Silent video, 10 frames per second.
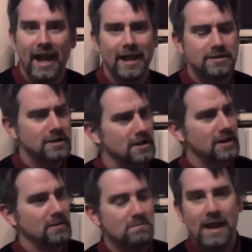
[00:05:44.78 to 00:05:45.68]
And
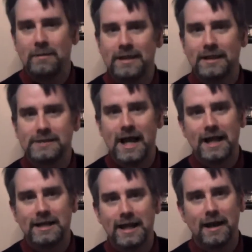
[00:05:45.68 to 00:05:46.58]
maybe this
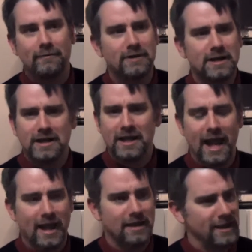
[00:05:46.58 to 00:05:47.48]
idea of
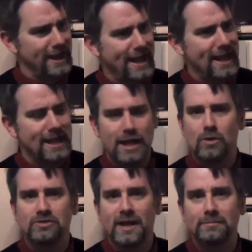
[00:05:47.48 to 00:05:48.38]
E
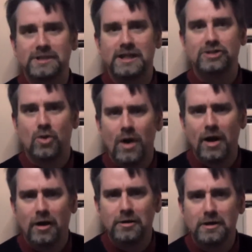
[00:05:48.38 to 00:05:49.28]
equals mc
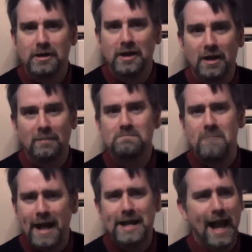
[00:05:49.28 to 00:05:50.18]
squared
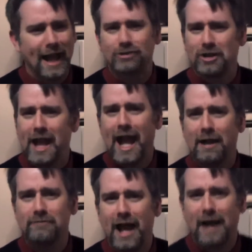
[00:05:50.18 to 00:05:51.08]
might actually
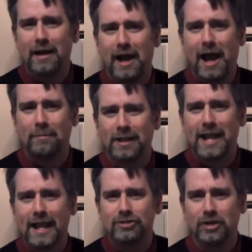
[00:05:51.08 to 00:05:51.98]
have
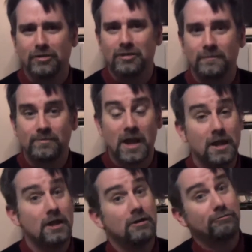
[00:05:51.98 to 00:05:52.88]
applications.
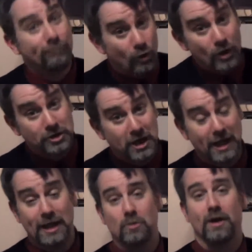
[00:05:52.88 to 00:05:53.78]

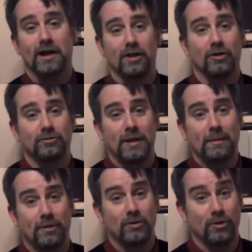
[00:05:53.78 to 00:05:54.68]
Fortunately, one of those
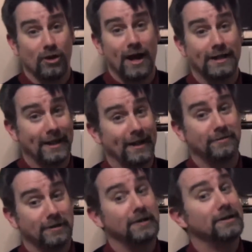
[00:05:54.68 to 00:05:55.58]
people who thought that